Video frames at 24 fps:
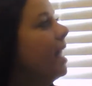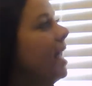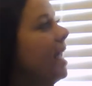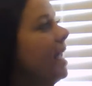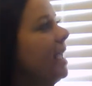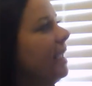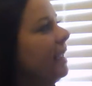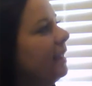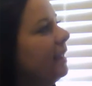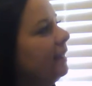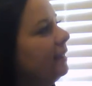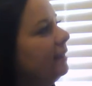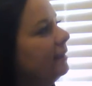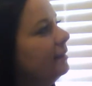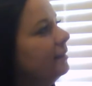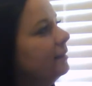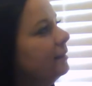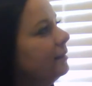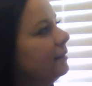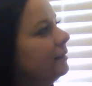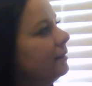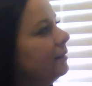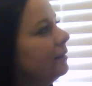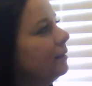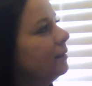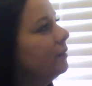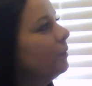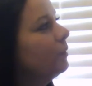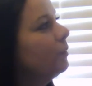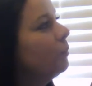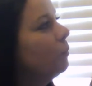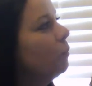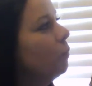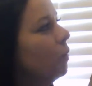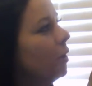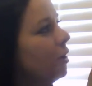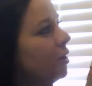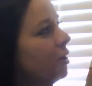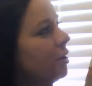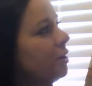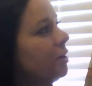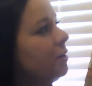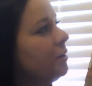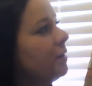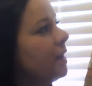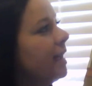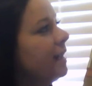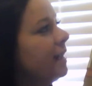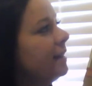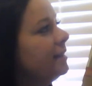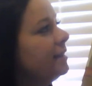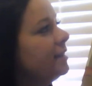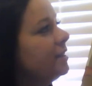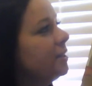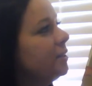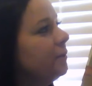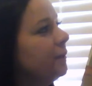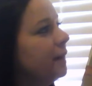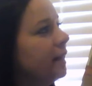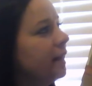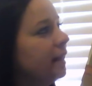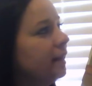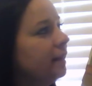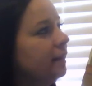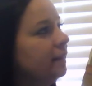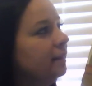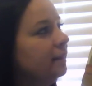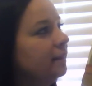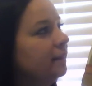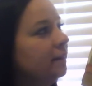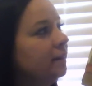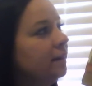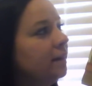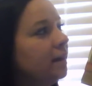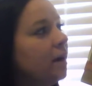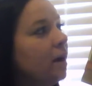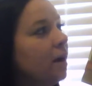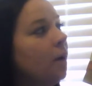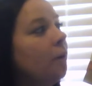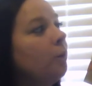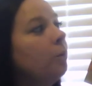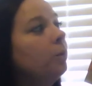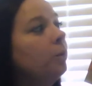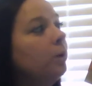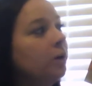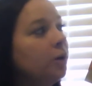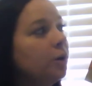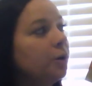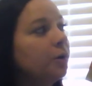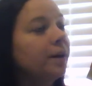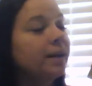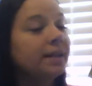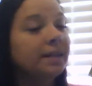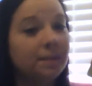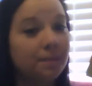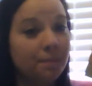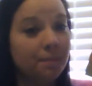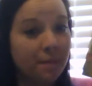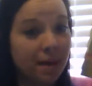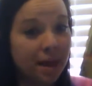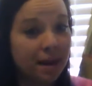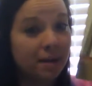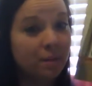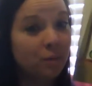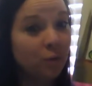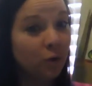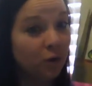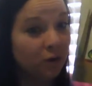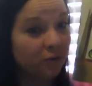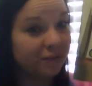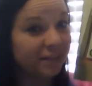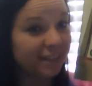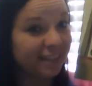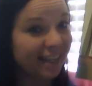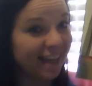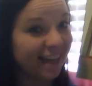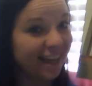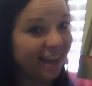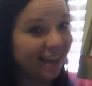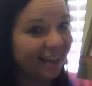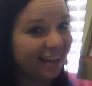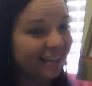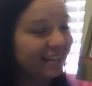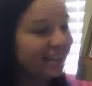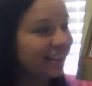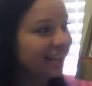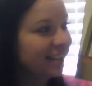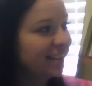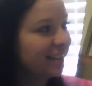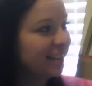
Hey! What are you guys doing? We're going to metamorphosize.